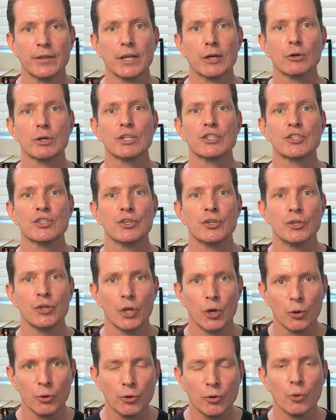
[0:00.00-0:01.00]
There is
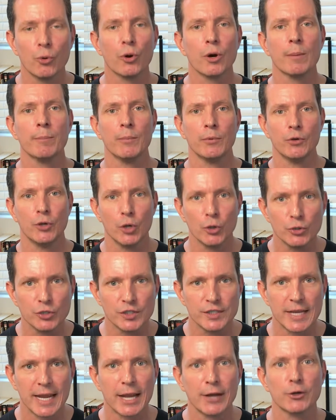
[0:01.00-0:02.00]
no norm, no
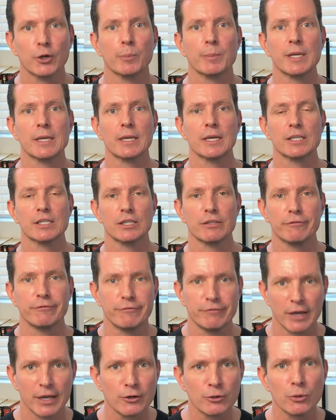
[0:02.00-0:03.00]
standard because the
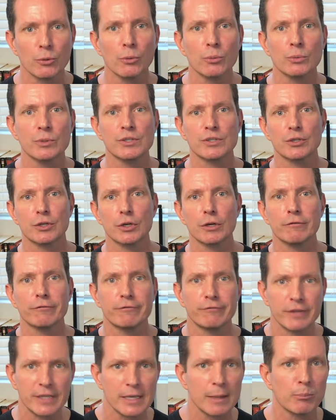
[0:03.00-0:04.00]
Federal Reserve
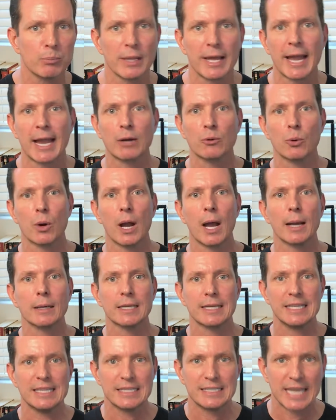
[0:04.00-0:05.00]
via
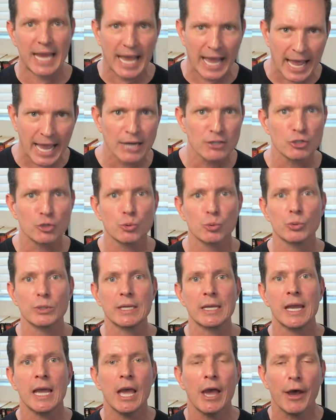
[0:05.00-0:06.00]
BlackRock is
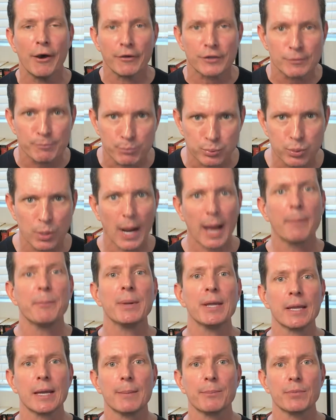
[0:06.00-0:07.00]
actually
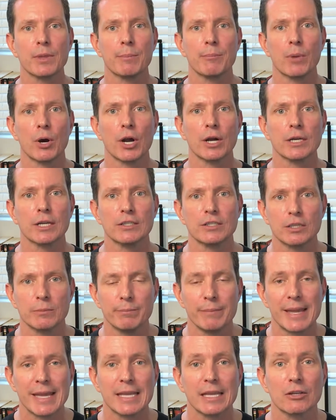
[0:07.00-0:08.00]
propping up the market to
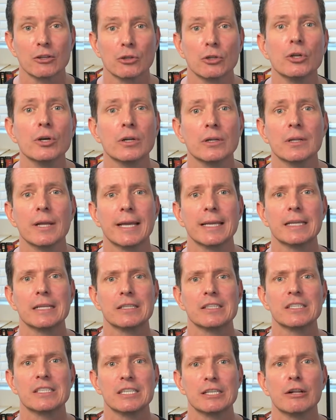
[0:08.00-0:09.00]
make it look like
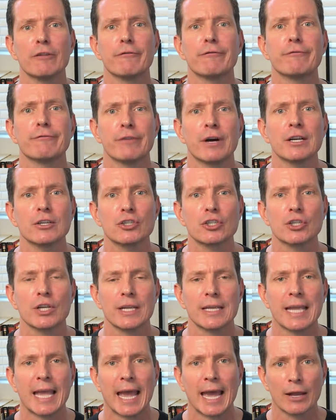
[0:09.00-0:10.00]
it's still
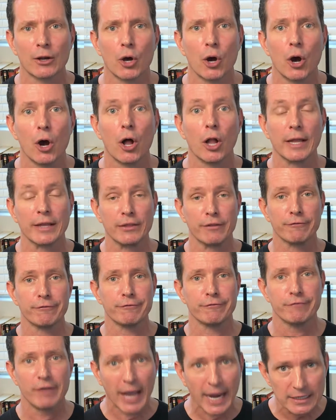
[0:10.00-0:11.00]
functioning at all. And the
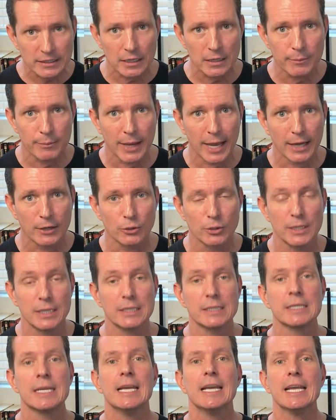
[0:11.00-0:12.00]
fact of the matter
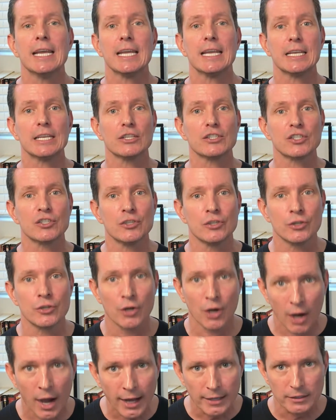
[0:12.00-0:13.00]
is, it is
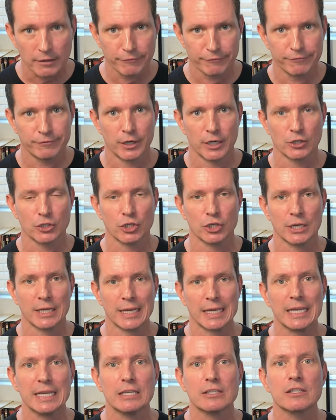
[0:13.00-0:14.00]
not
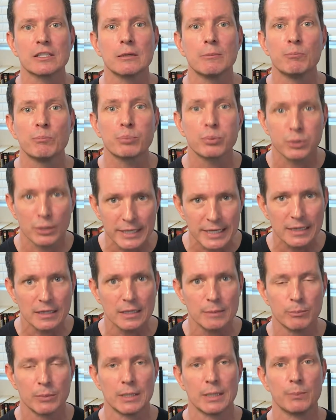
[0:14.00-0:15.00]
functioning. It is
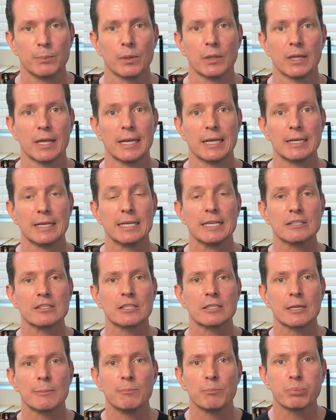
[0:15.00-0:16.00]
completely manipulated, it
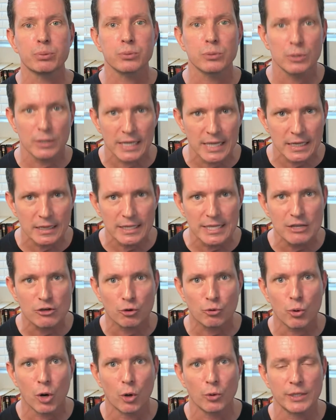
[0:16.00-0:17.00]
is completely
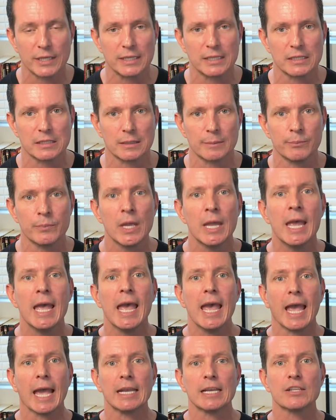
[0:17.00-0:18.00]
cronyism,
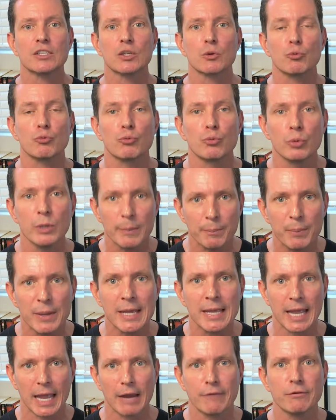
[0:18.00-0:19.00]
and it's
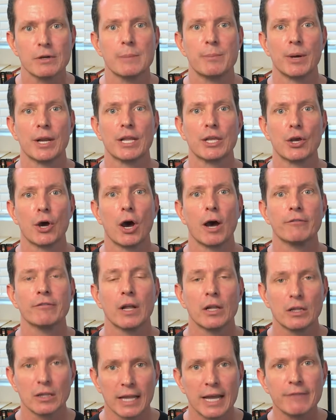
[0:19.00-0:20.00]
ripping everybody
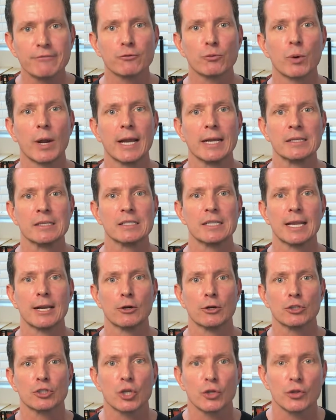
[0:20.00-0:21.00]
off left, right, and
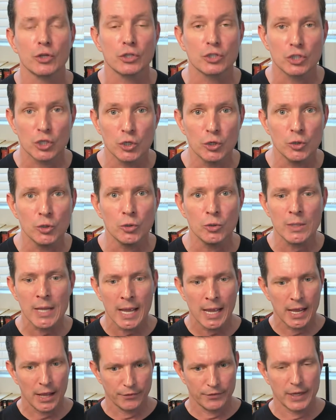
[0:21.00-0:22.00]
center to the tune
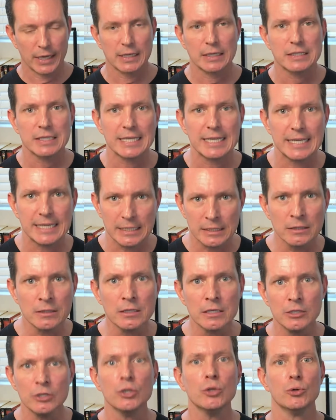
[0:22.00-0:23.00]
that it's in
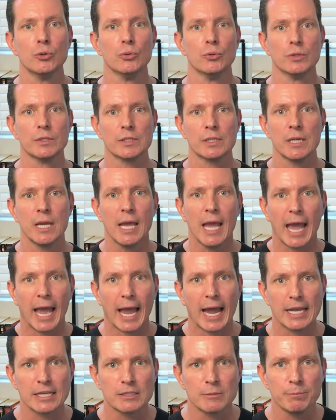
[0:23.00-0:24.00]
the news
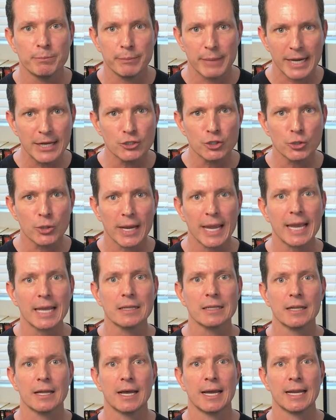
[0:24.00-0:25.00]
as major
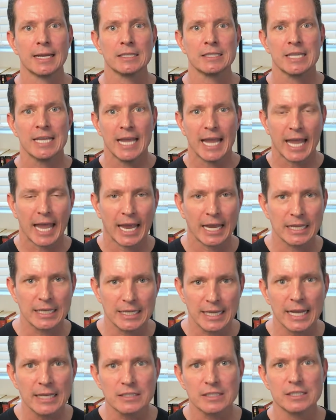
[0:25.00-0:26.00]
headlines, and
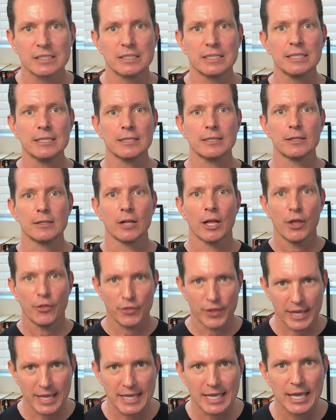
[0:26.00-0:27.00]
yet still
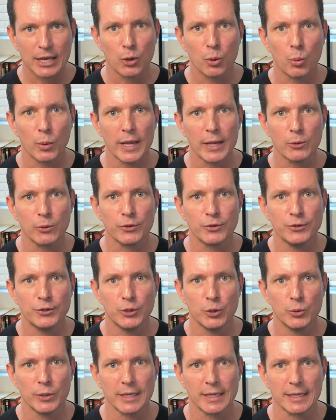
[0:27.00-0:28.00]
they get away with
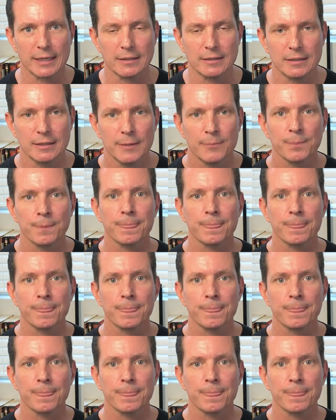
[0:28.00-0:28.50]
doing it.